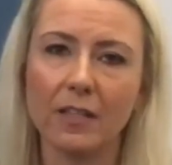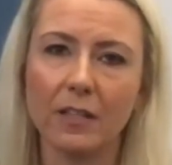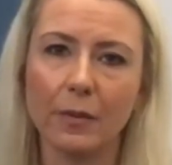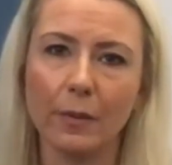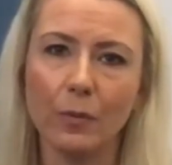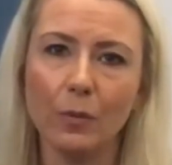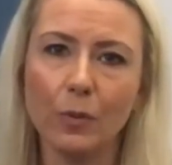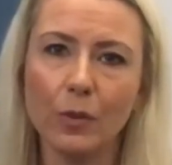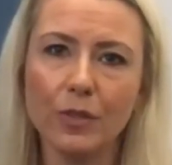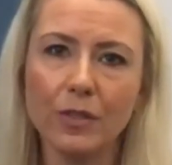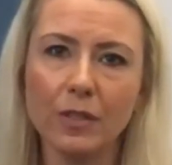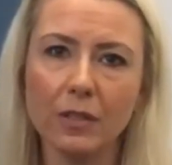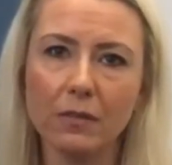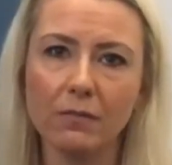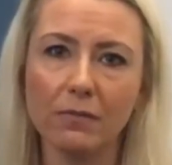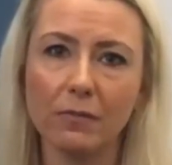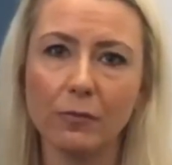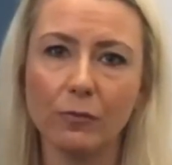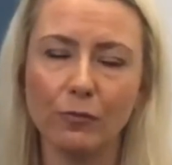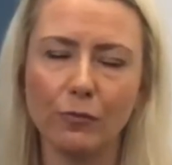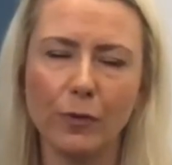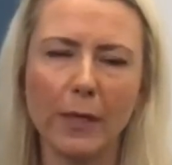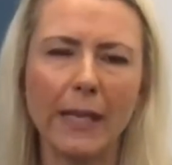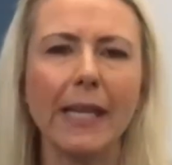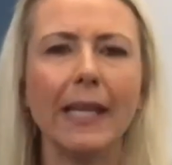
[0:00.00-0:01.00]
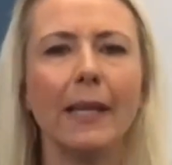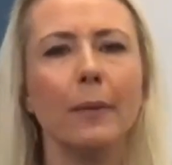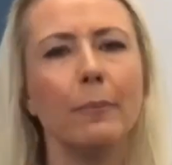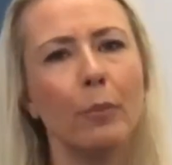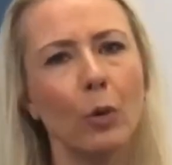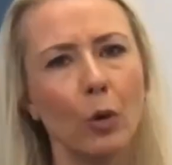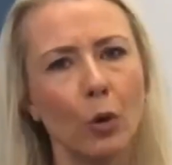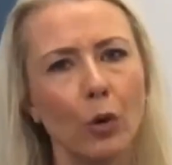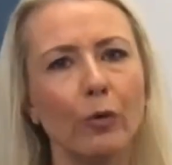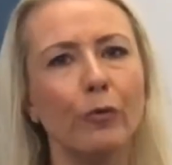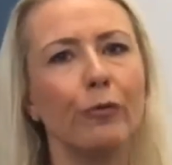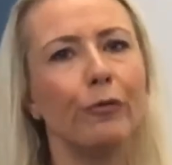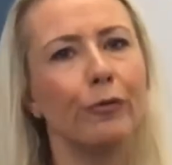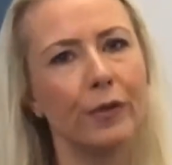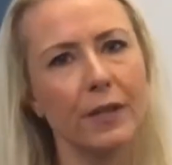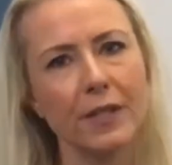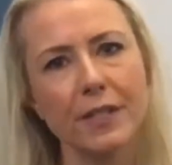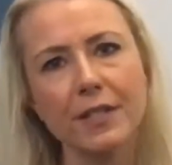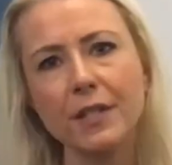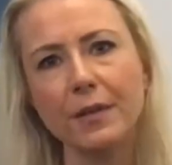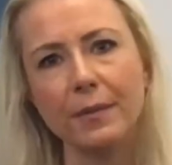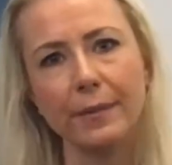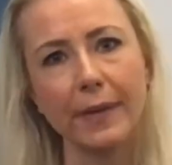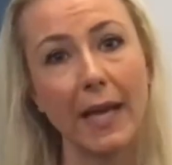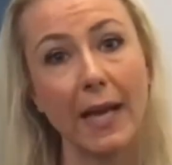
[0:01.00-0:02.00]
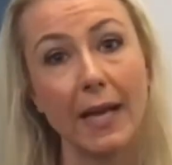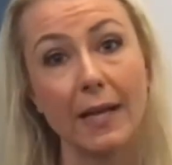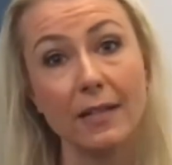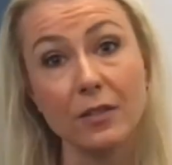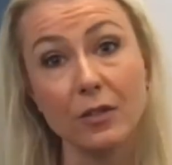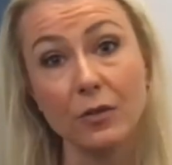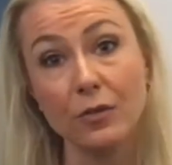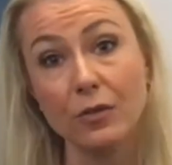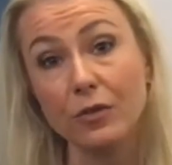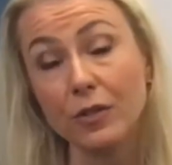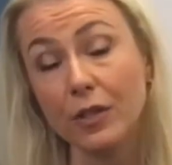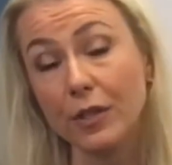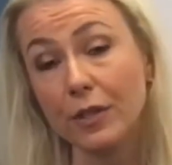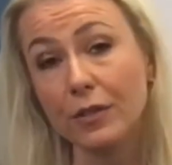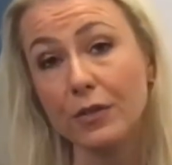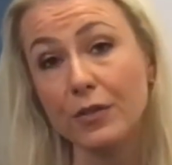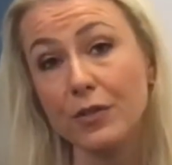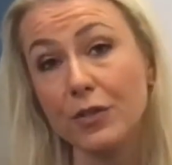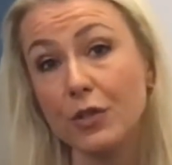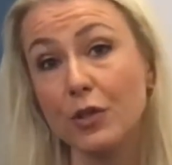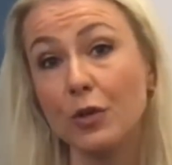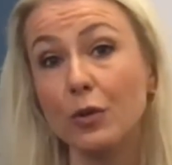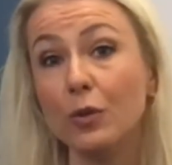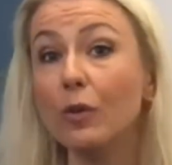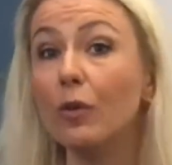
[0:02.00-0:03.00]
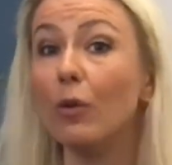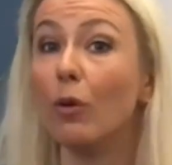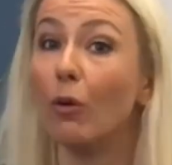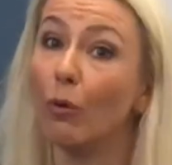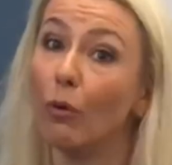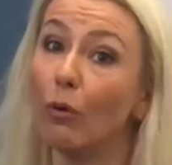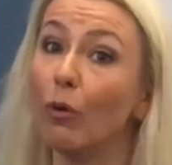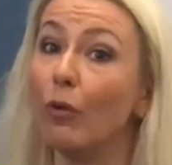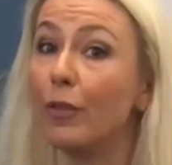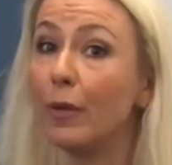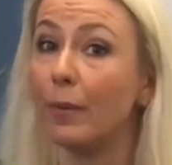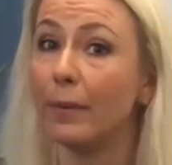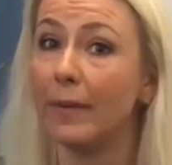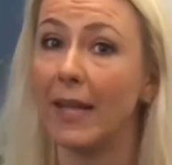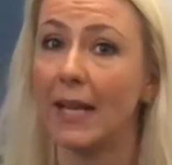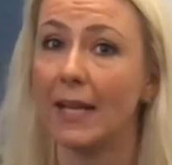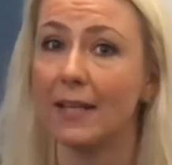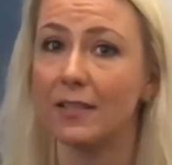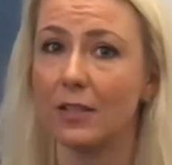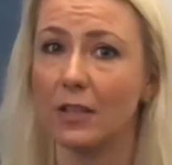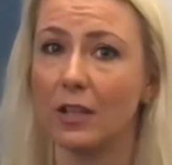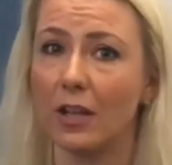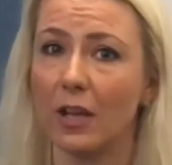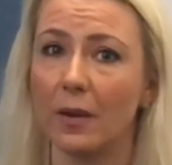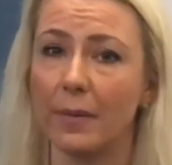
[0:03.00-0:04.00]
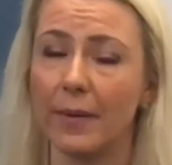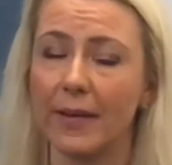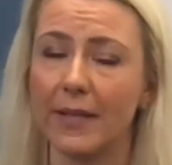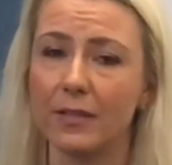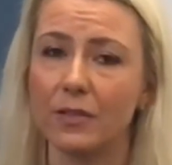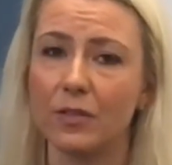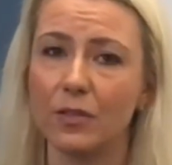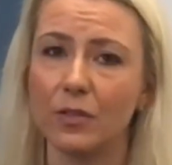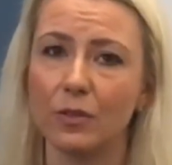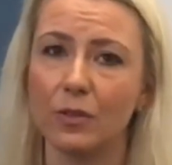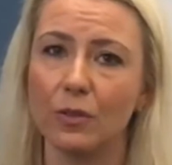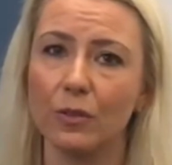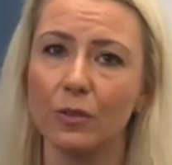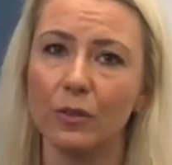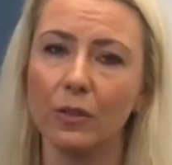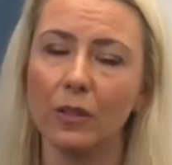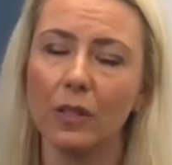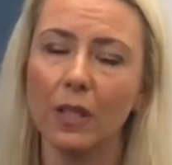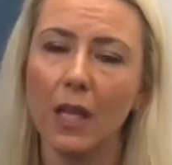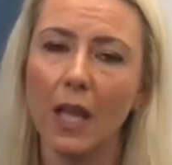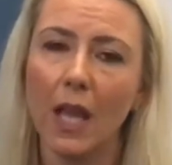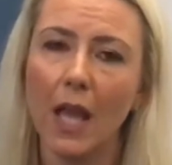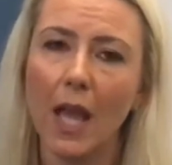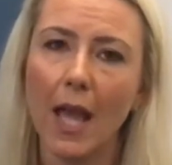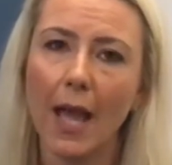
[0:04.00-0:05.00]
So it wasn't really important for us that we had an all-girls school or that we had a co-ed school.